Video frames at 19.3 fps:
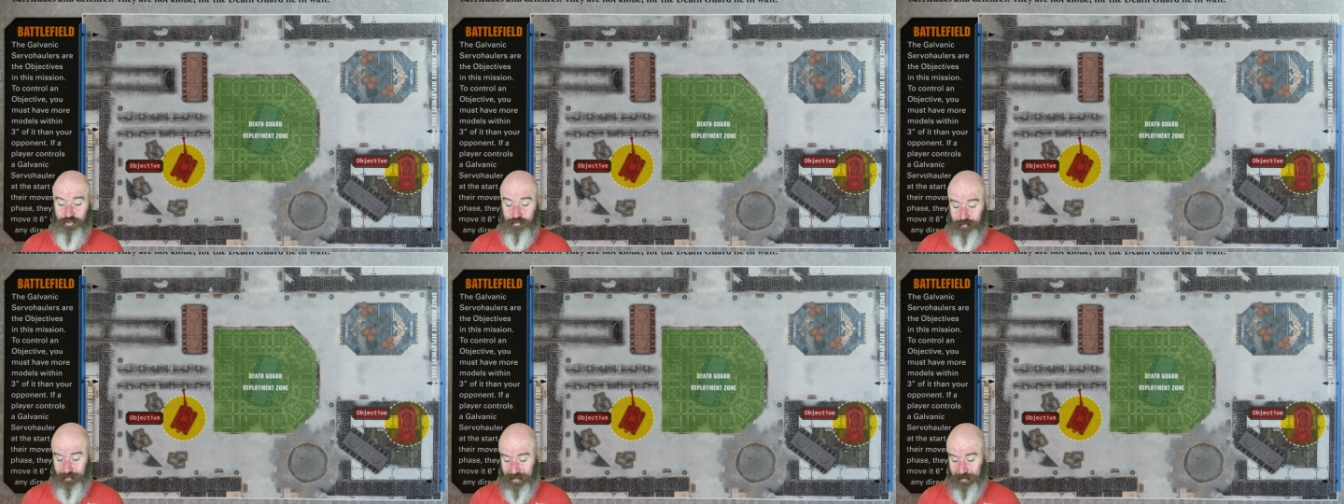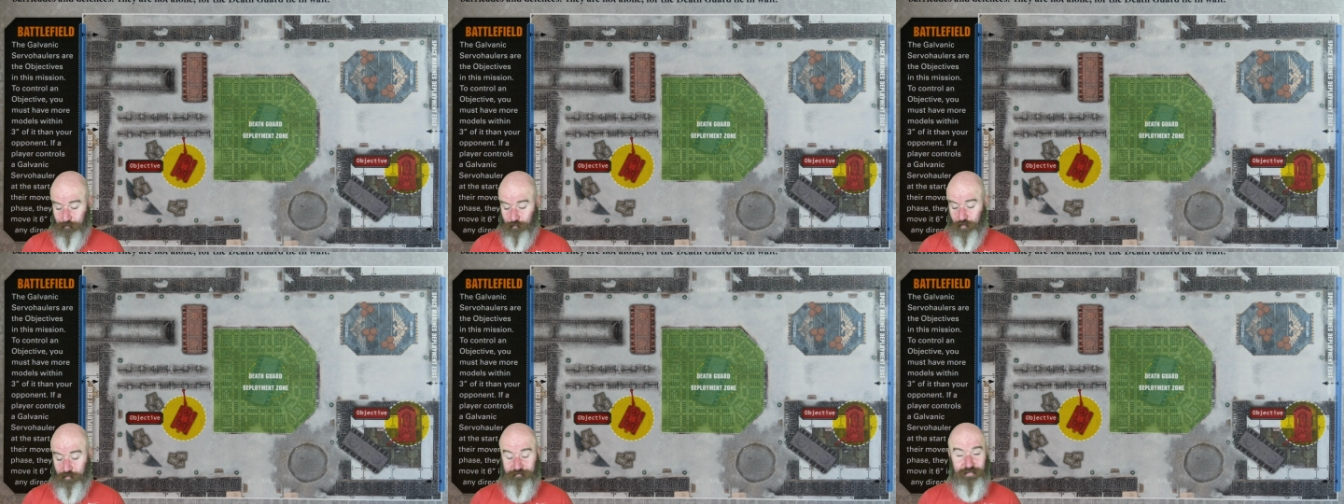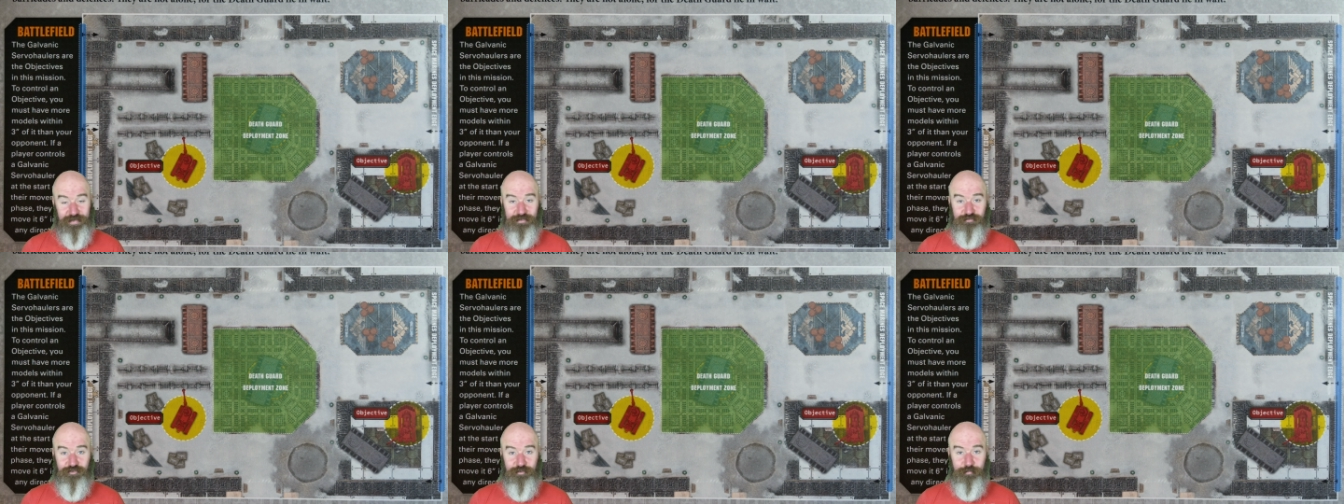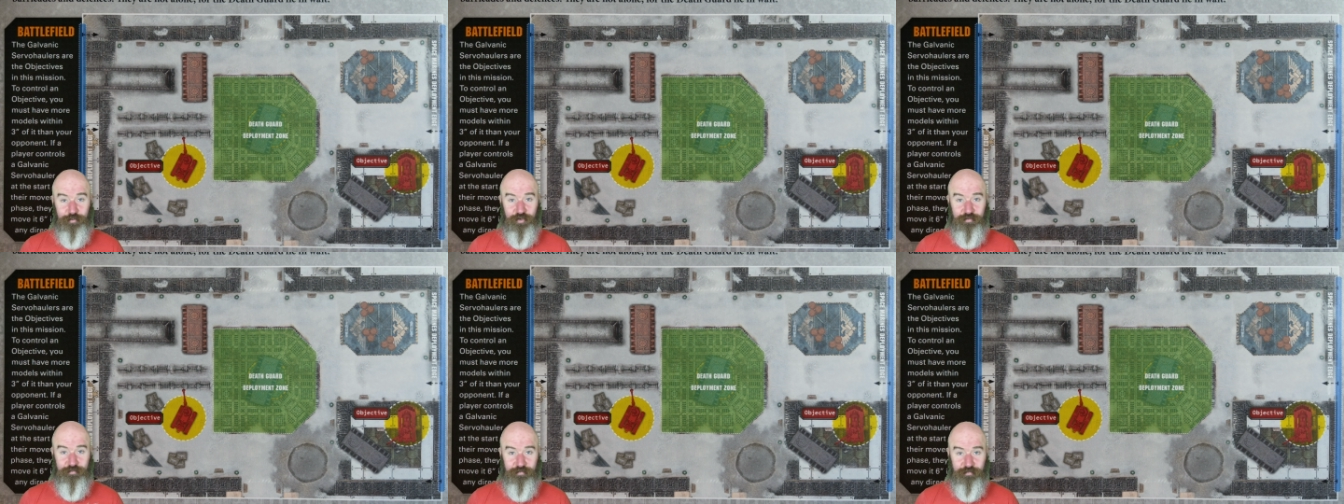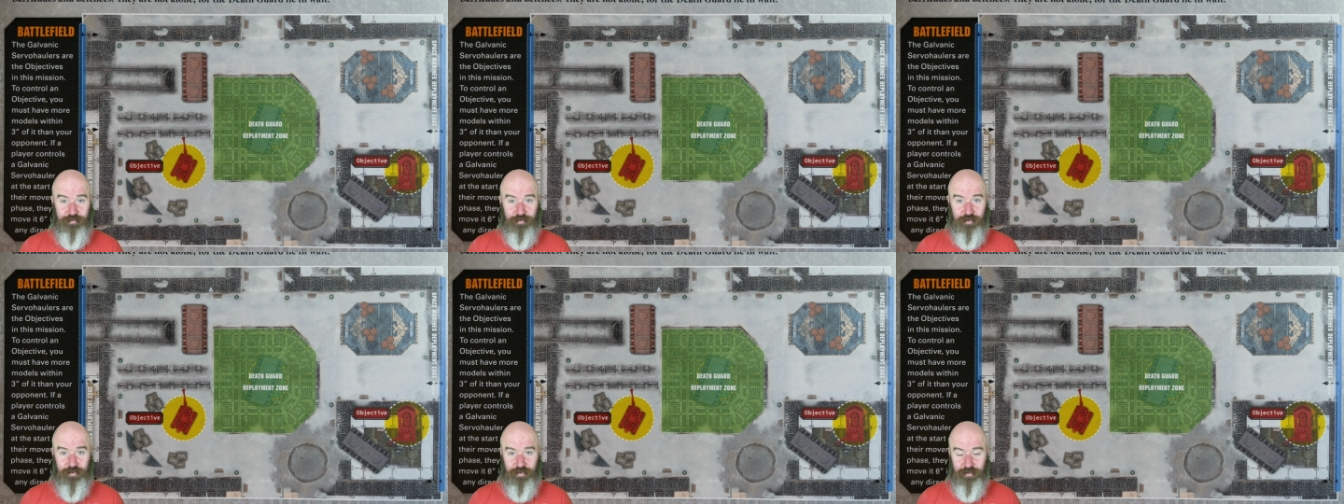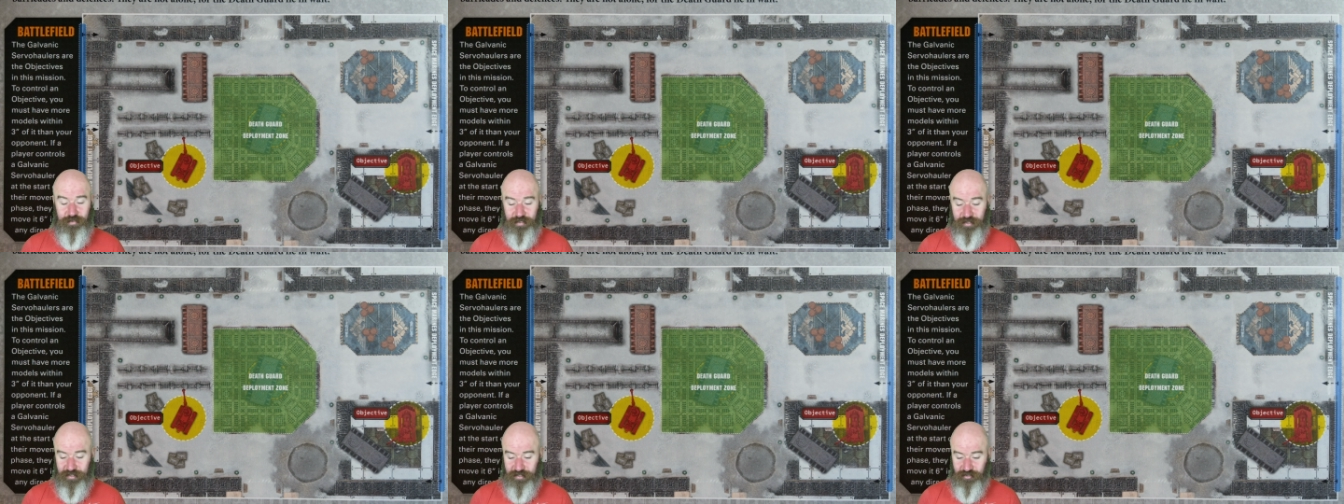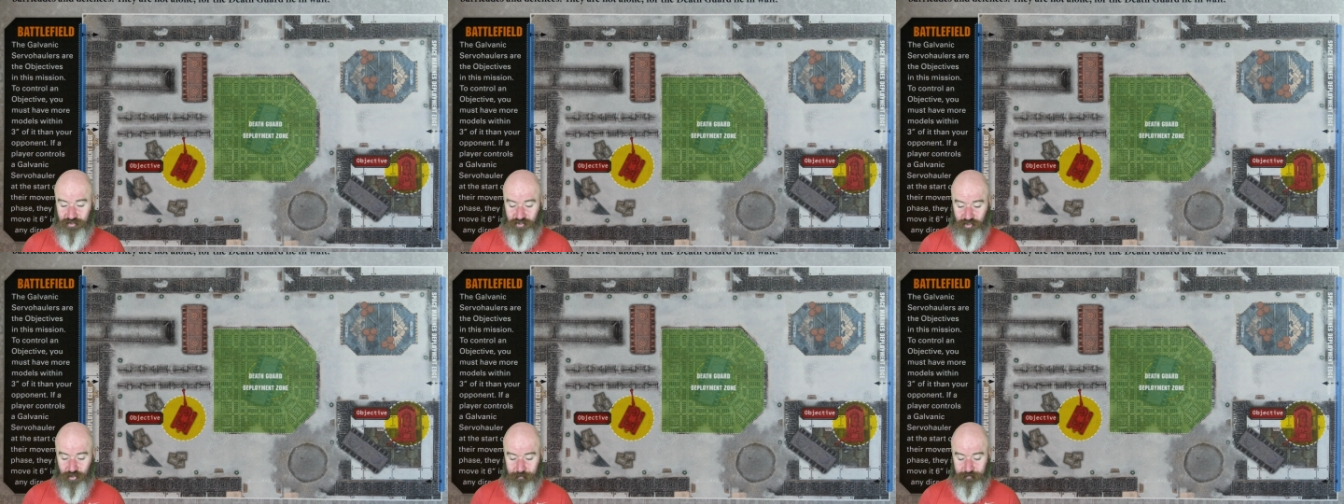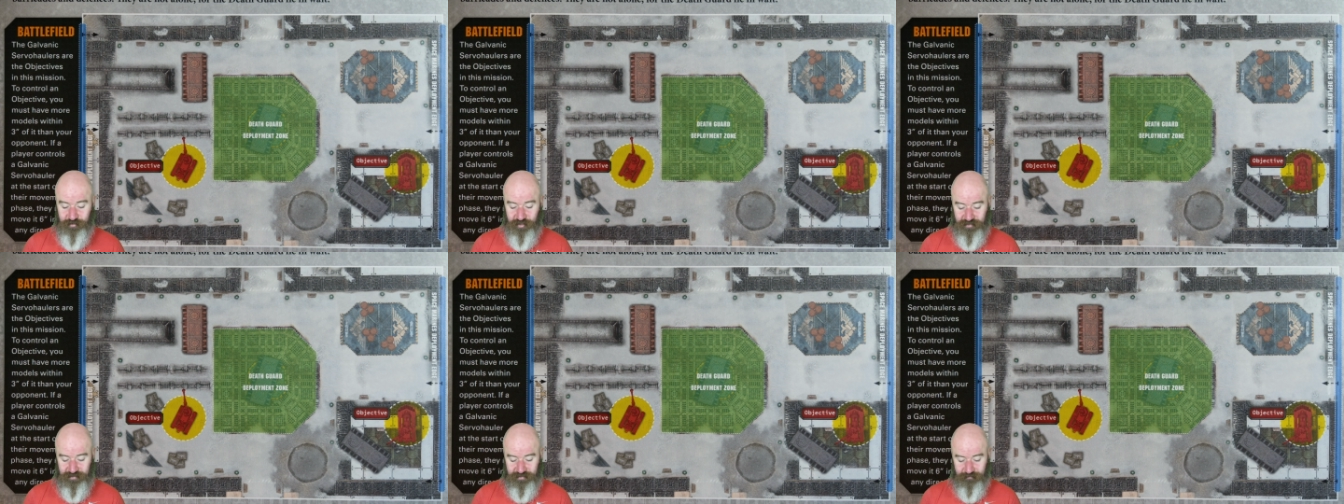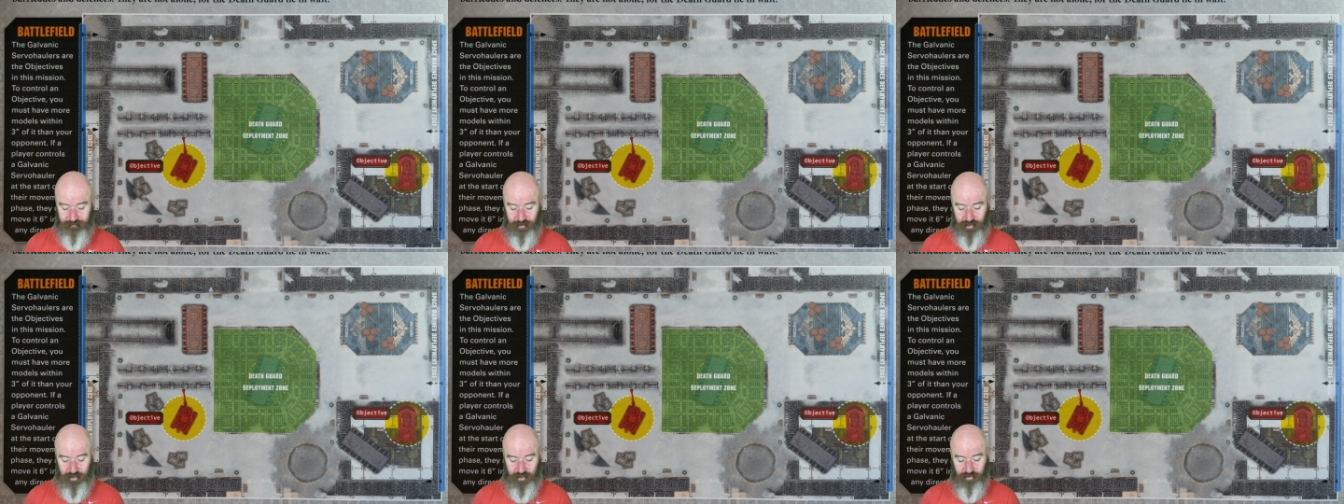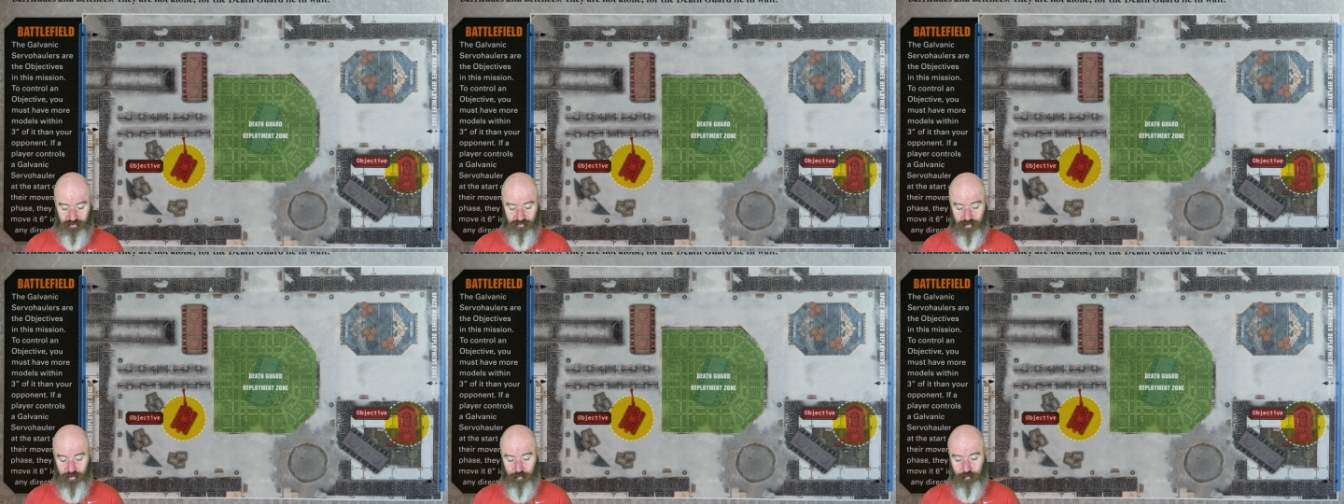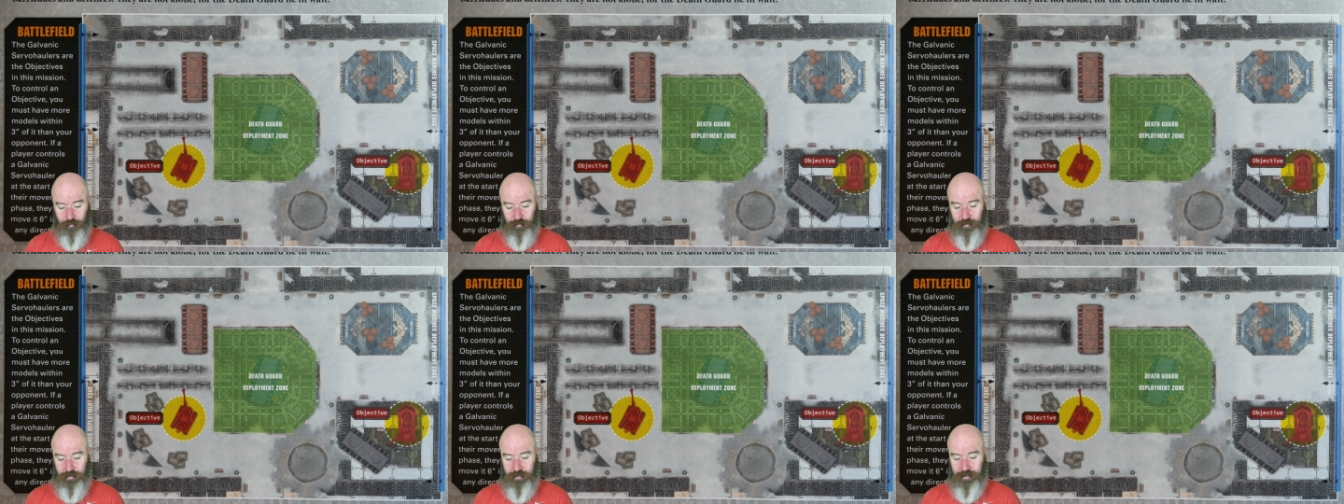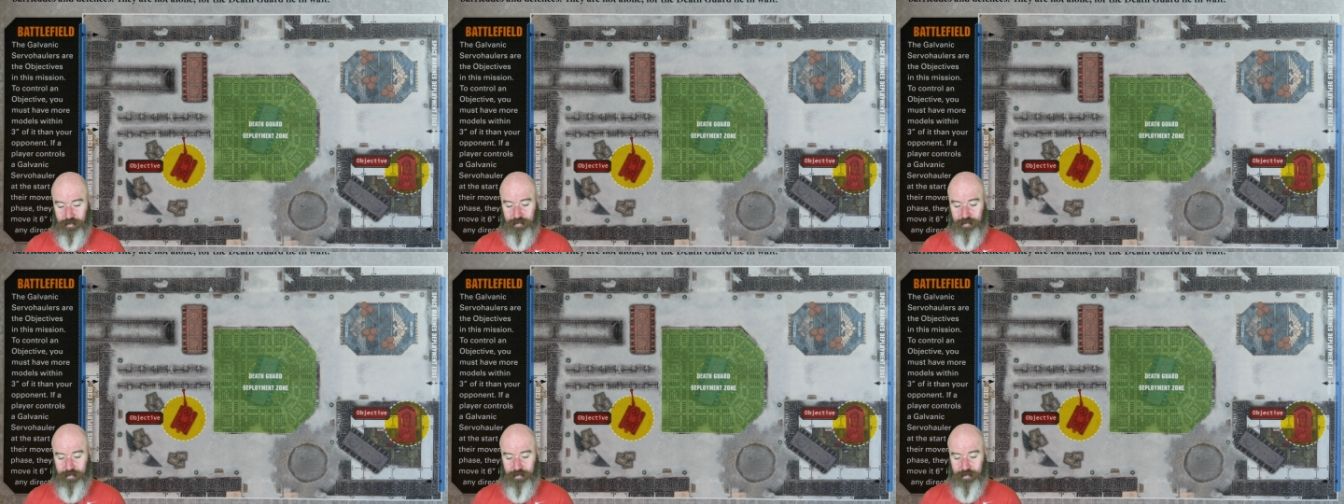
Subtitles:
you gain one victory point for each objective that you control.